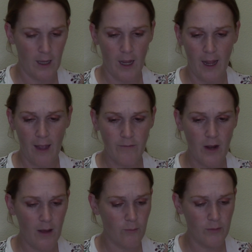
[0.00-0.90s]
I have
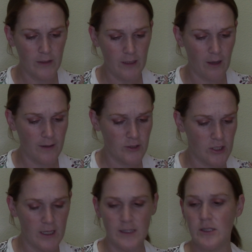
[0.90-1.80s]
not really gotten a
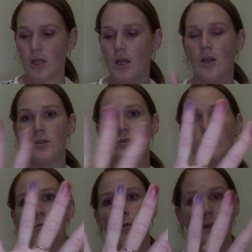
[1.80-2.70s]
chance
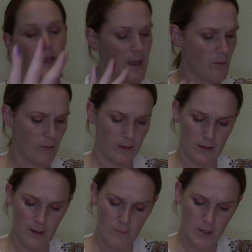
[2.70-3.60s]
to play with
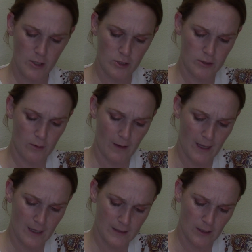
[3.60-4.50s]
them much, so I
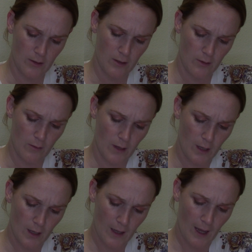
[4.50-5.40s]
can't tell you
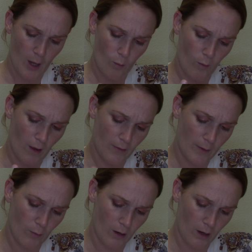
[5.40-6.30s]
how well they
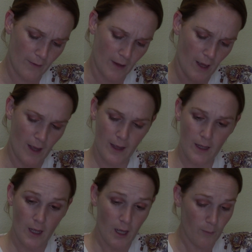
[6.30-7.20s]
work on the eye,
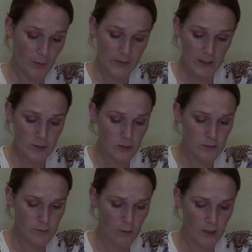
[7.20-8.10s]
but they do
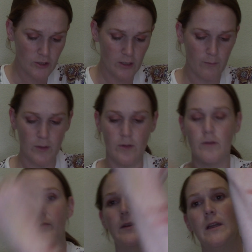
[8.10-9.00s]
swatch
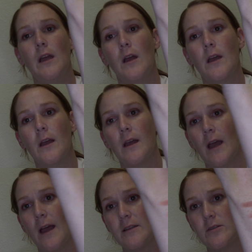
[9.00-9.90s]
beautifully,
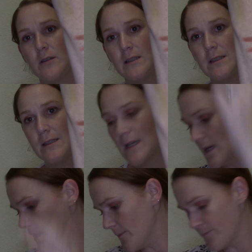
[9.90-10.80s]
as you can see.